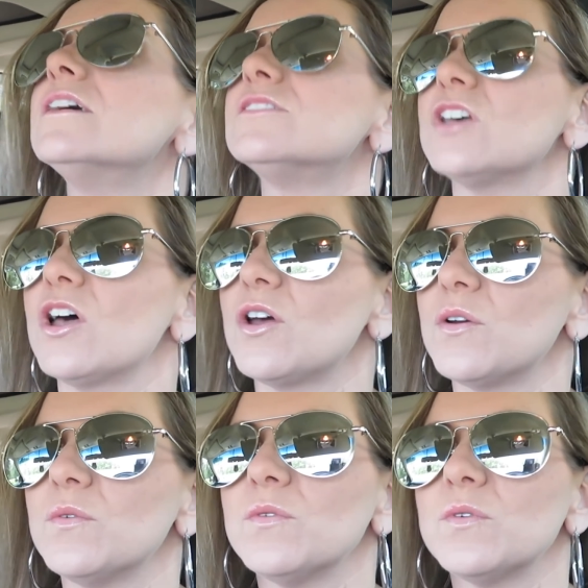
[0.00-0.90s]
So
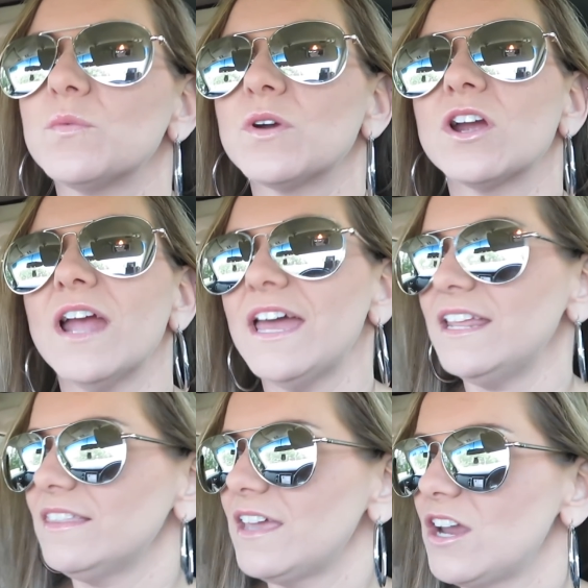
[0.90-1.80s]
yeah. We're
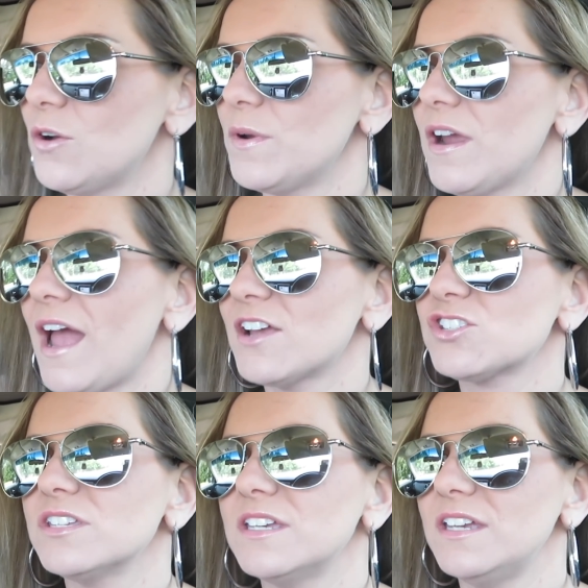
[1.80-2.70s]
heading there. We
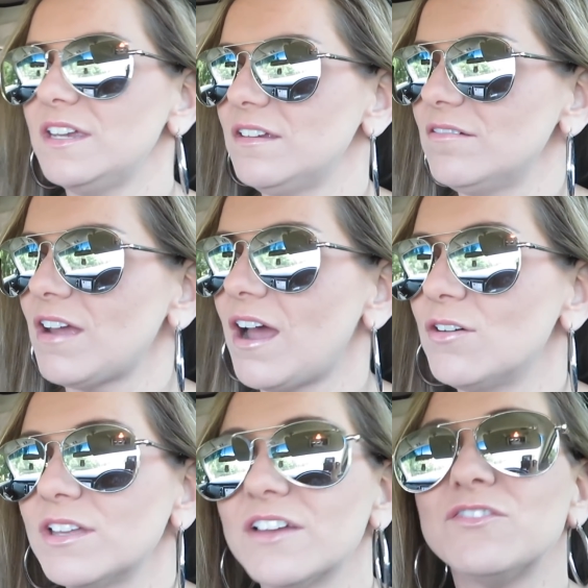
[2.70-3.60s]
actually
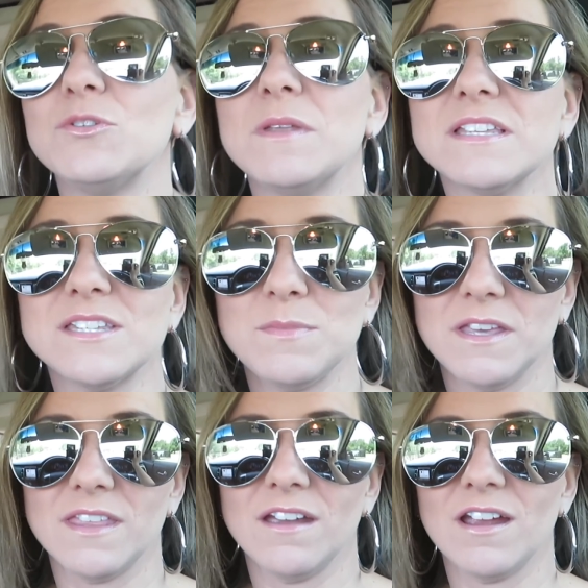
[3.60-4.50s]
got only a few minutes to
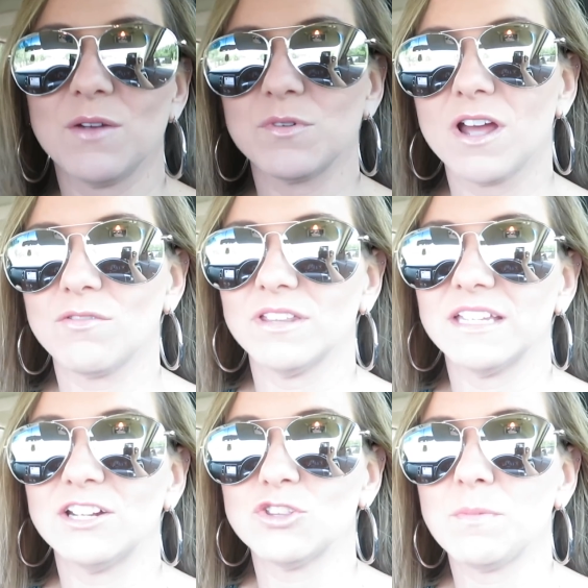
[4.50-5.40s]
be there, and we're not
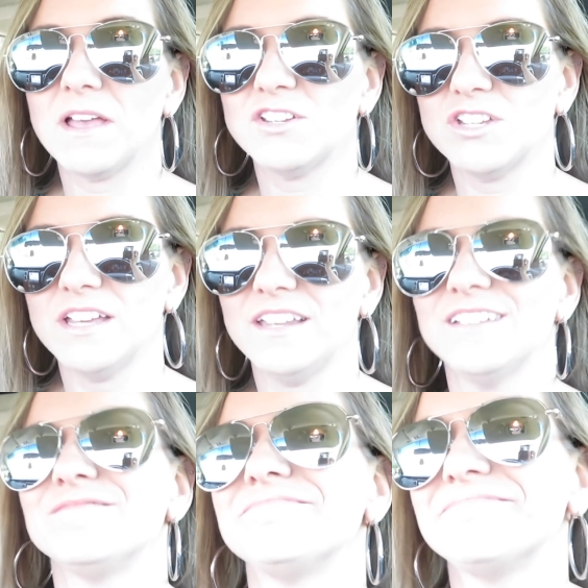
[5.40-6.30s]
really near the place yet.
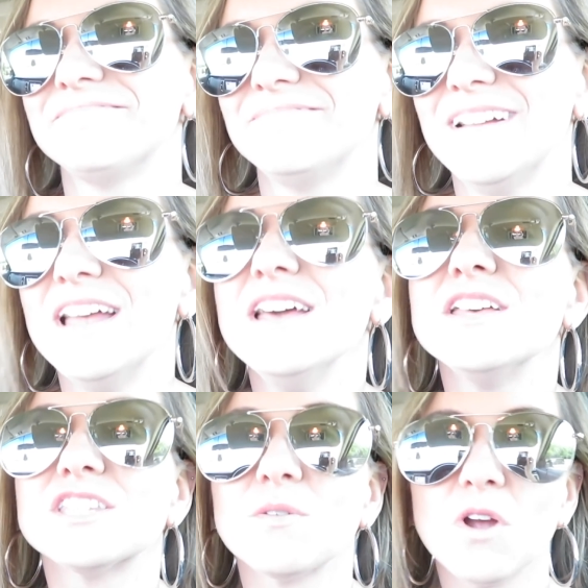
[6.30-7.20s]

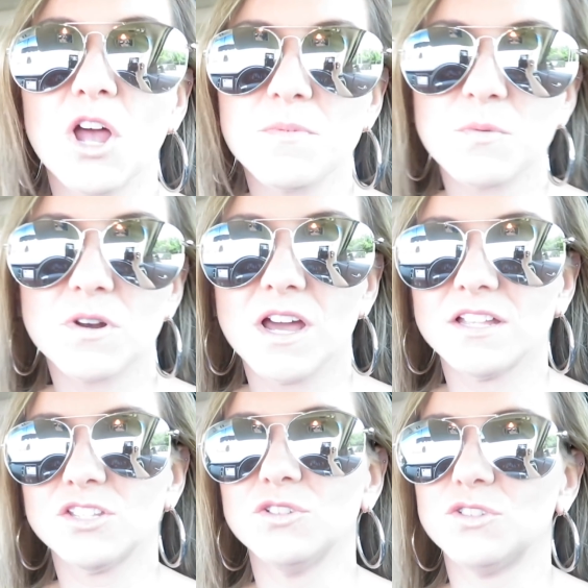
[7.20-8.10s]
So we're hoping we're
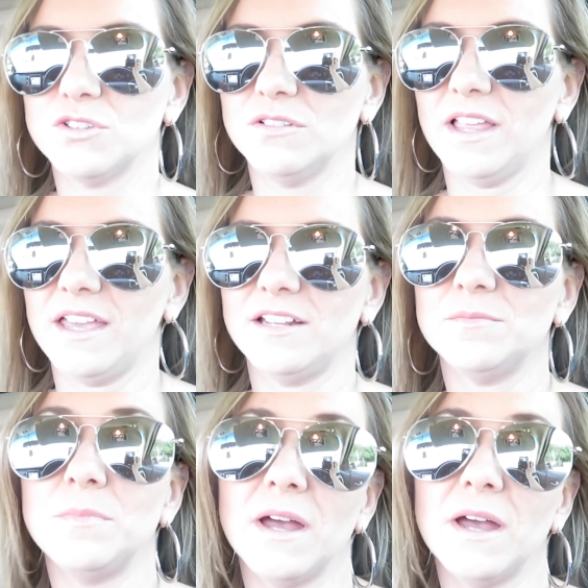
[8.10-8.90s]
not too late.